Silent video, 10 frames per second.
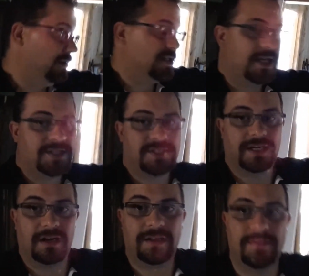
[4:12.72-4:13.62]
cheers
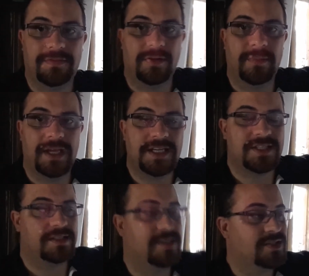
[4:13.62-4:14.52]
to Clint from
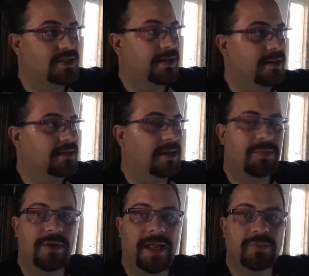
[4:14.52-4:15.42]
East Design
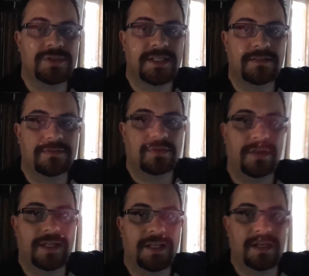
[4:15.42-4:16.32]
up on Hamilton
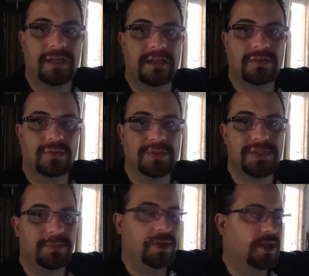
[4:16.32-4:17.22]
for the
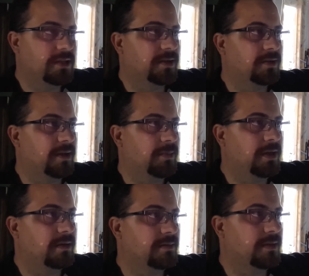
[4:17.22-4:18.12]
awesome work you did on that,
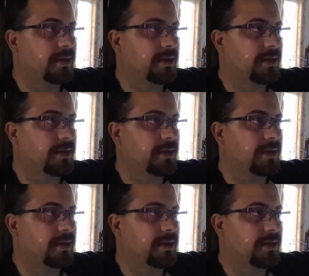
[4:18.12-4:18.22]
mate.